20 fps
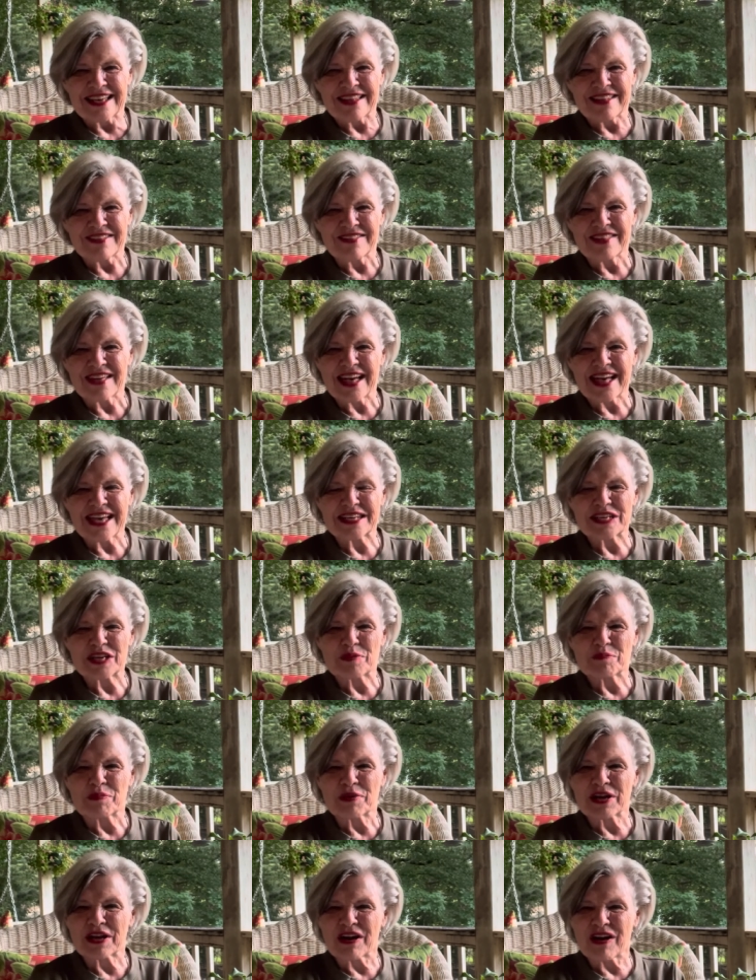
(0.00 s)
that
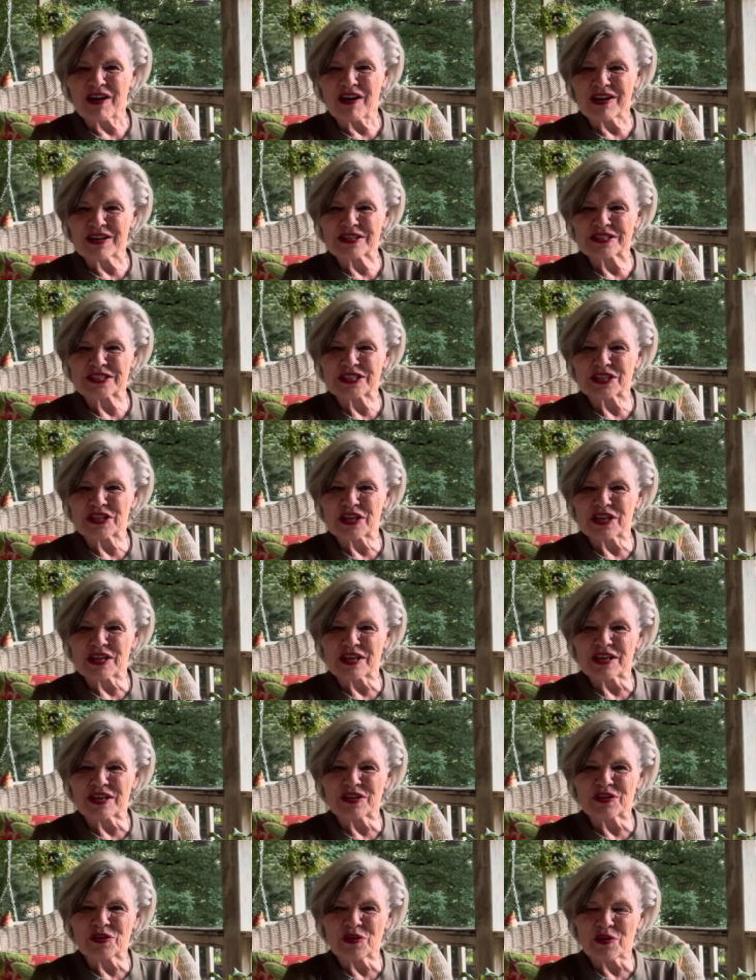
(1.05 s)
because
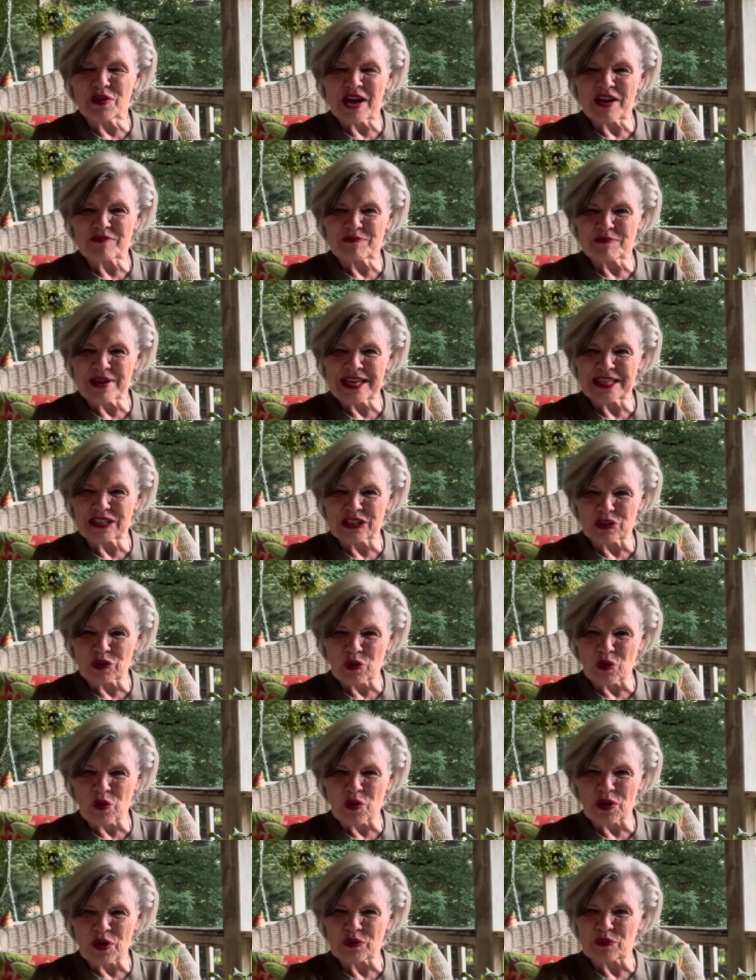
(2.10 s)
you have made the
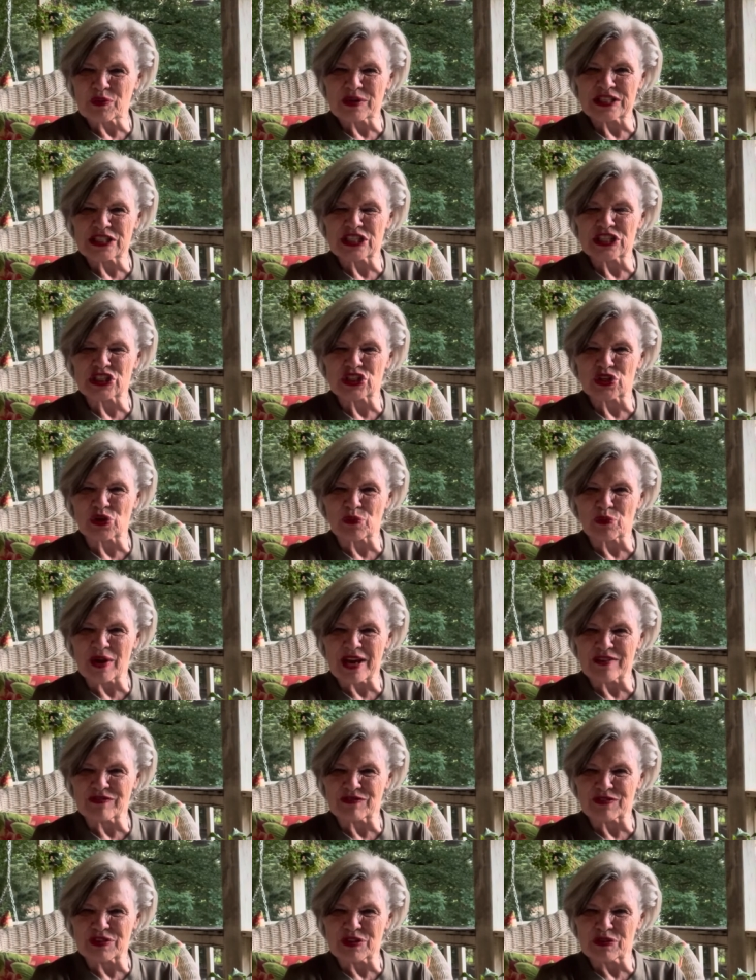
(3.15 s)
Lord, which is your
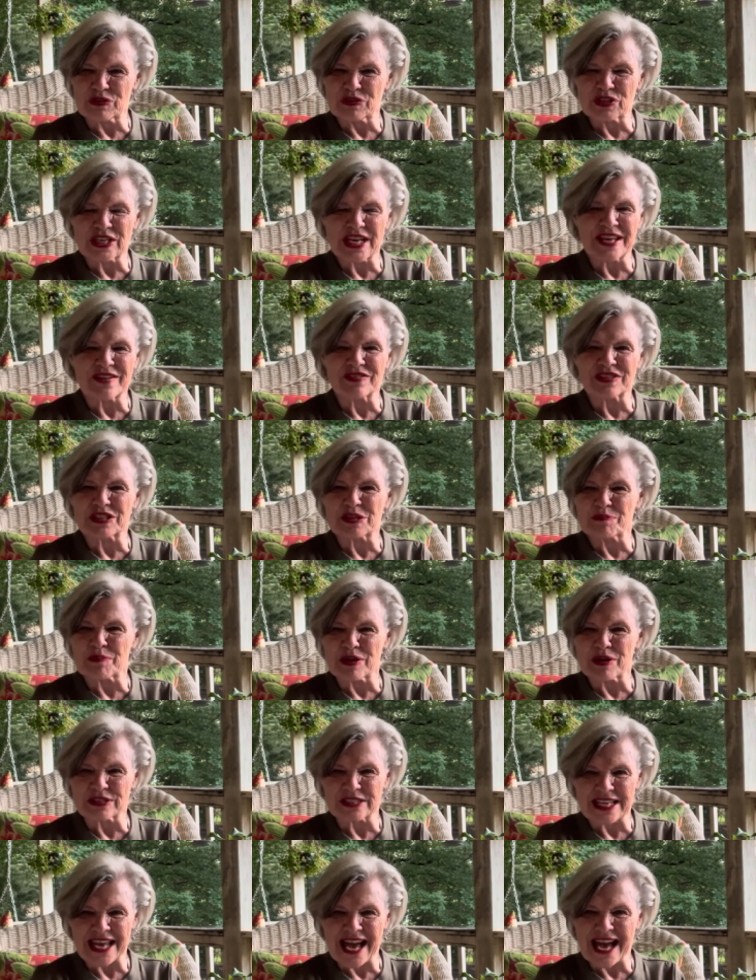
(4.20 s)
refuge, even the
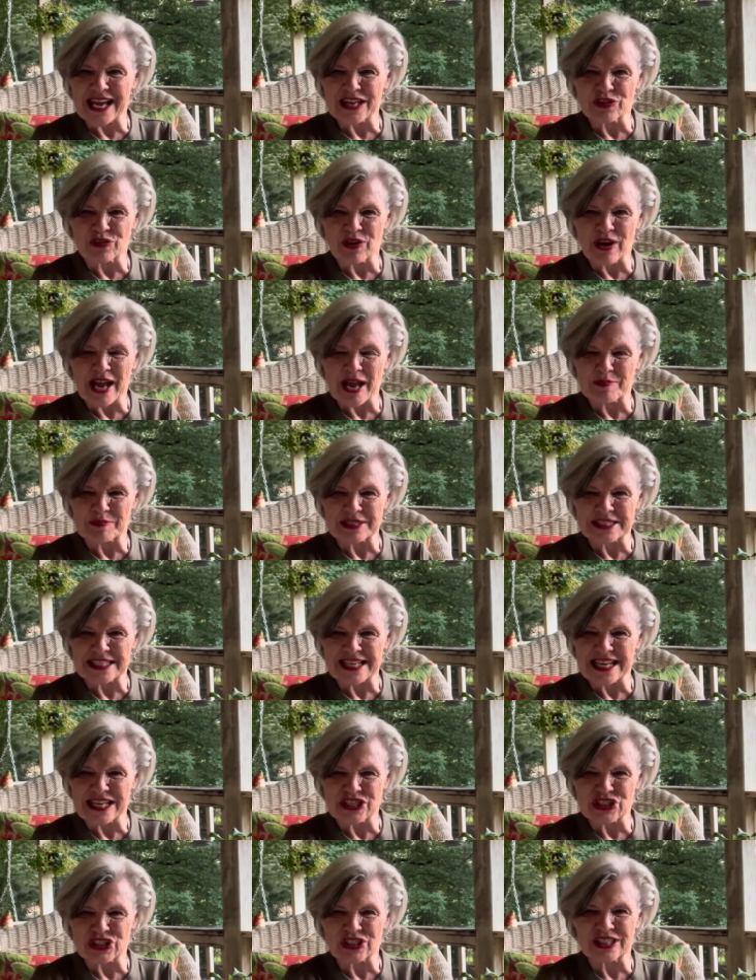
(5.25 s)
Most High, your
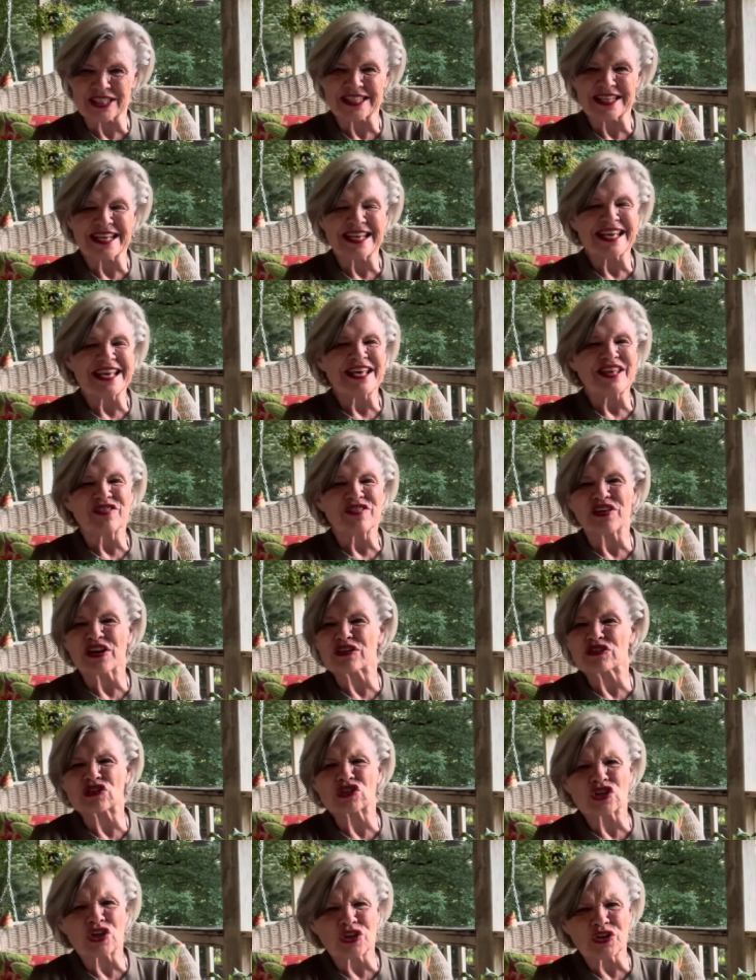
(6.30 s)
habitation, there
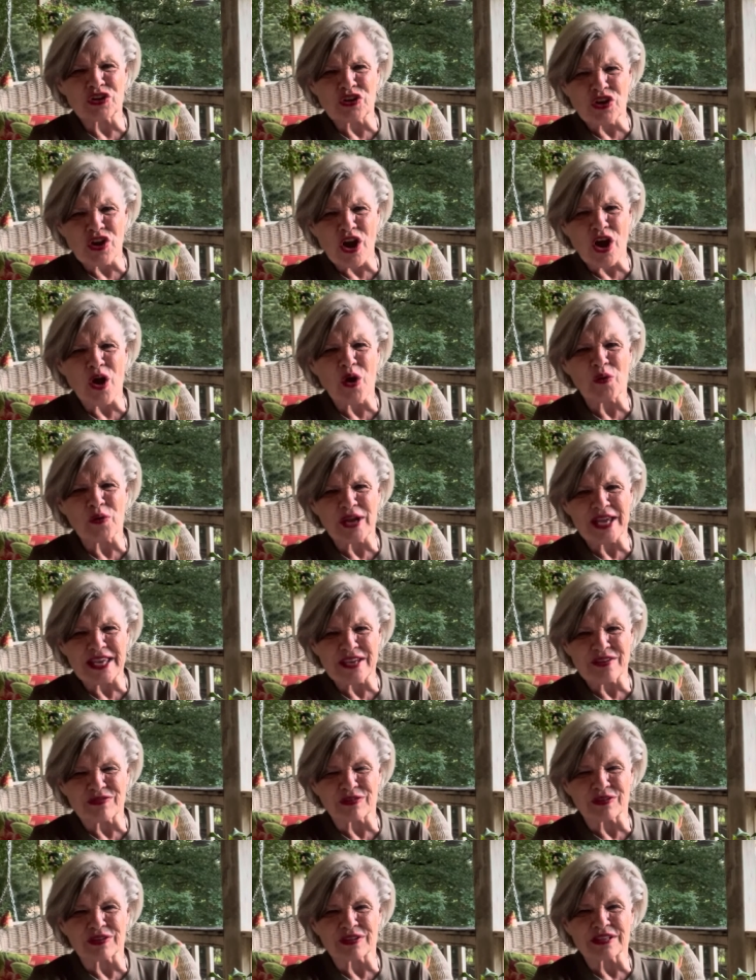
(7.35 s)
shall no
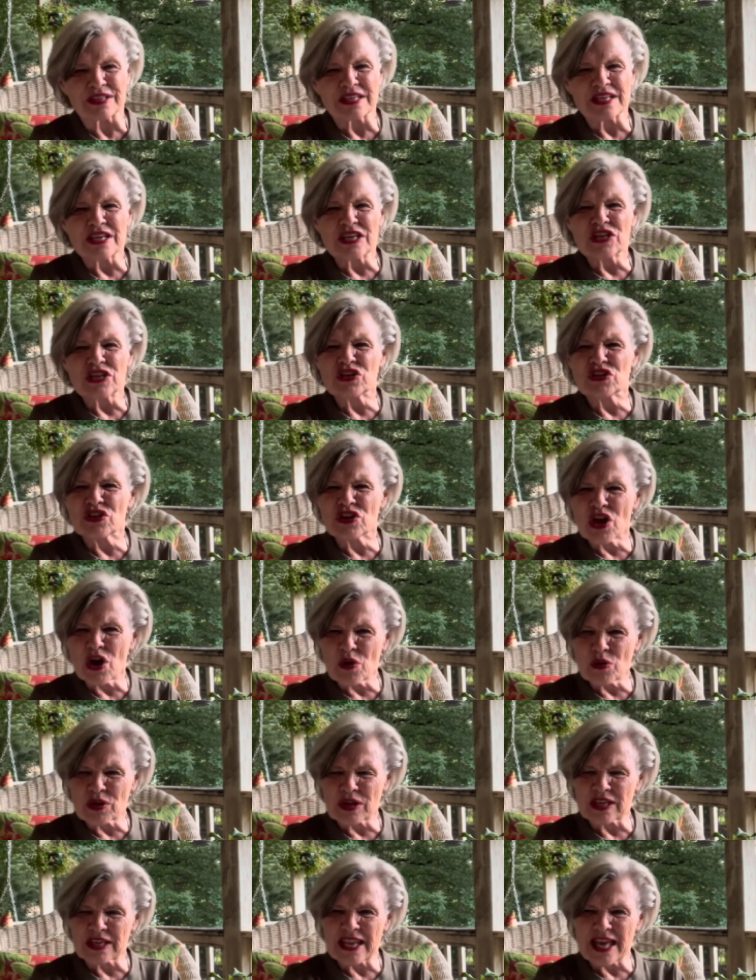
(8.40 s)
evil, no
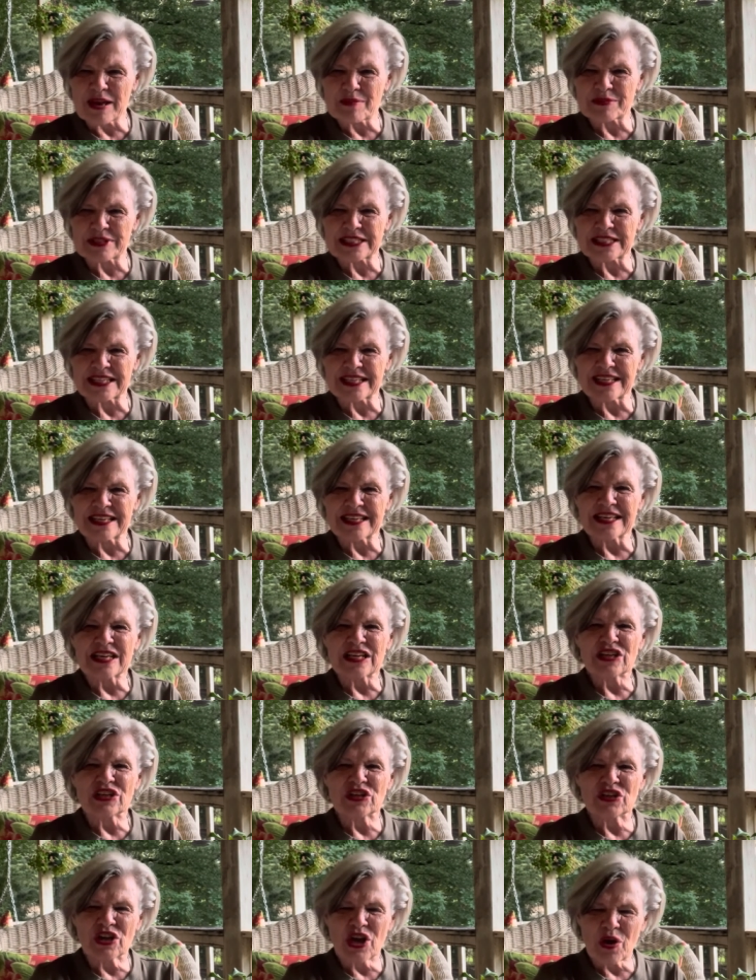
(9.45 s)
calamity,
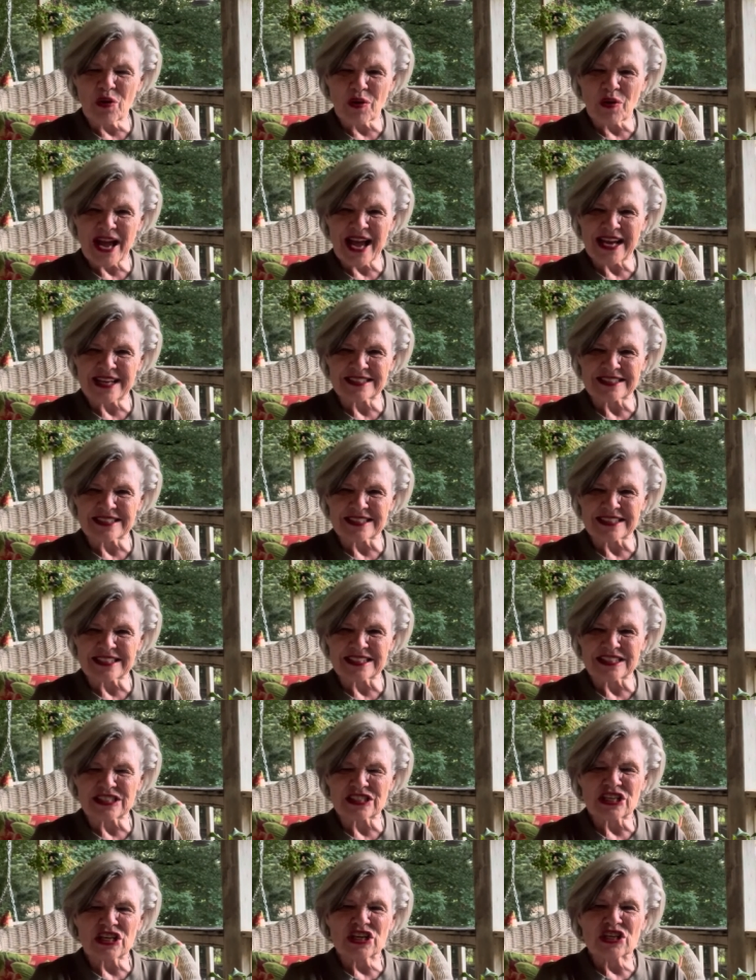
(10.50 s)
no
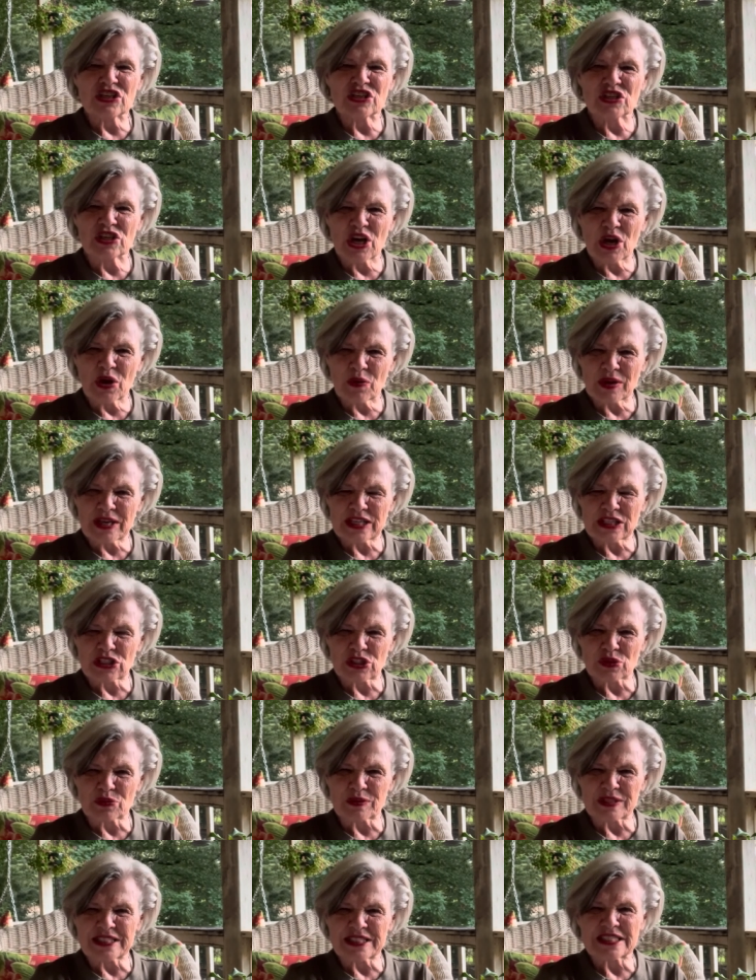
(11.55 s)
accidents, no
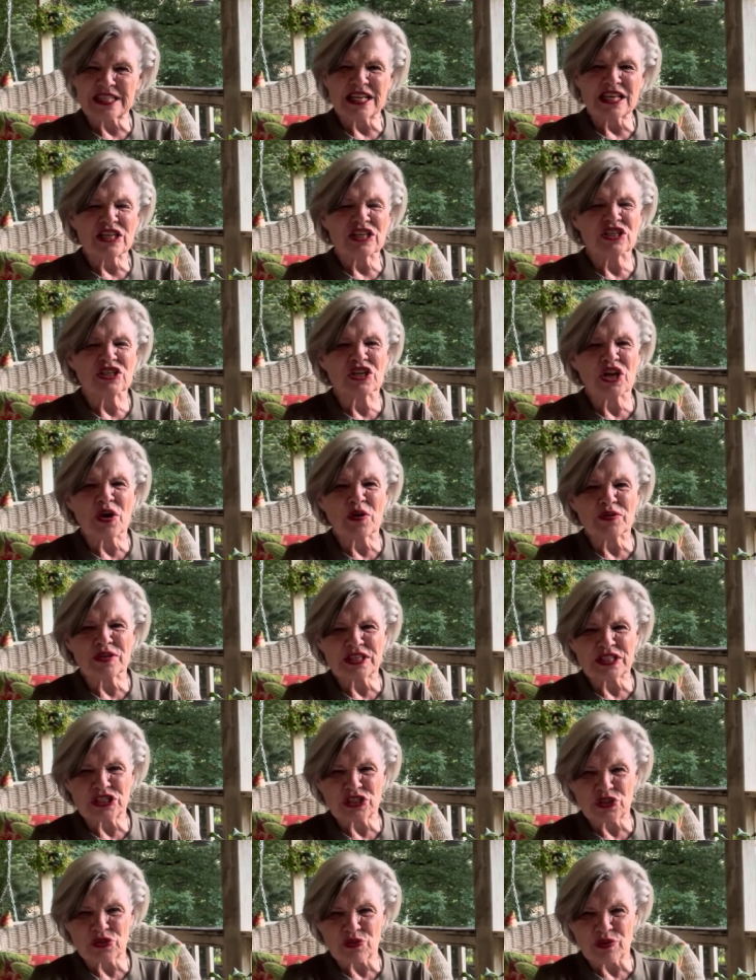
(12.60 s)
injuries, no
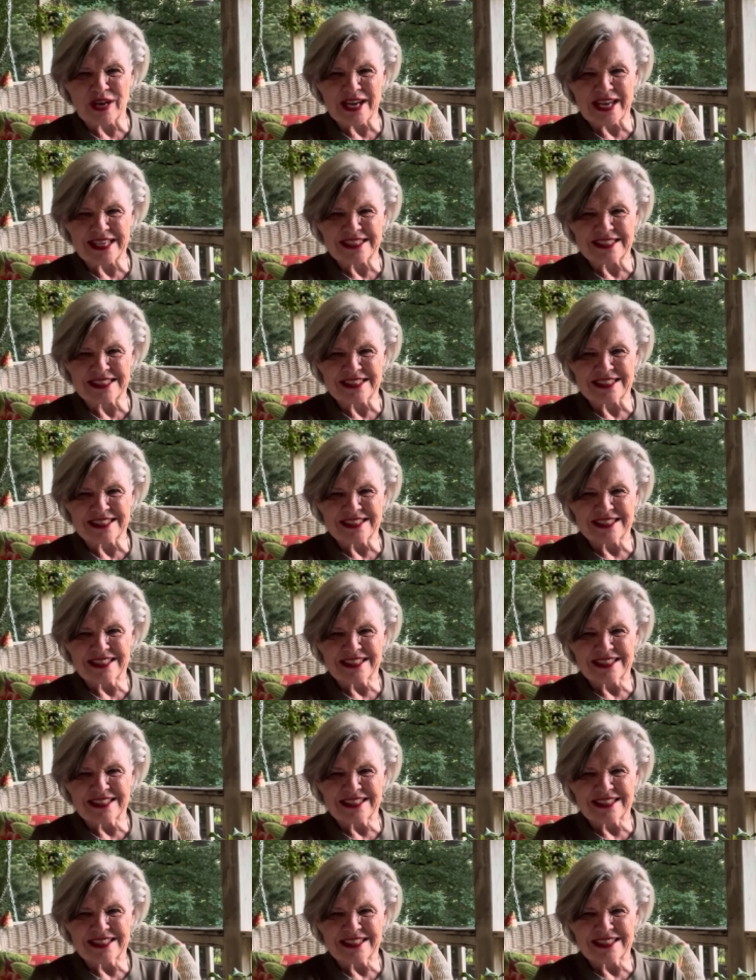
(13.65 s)
distress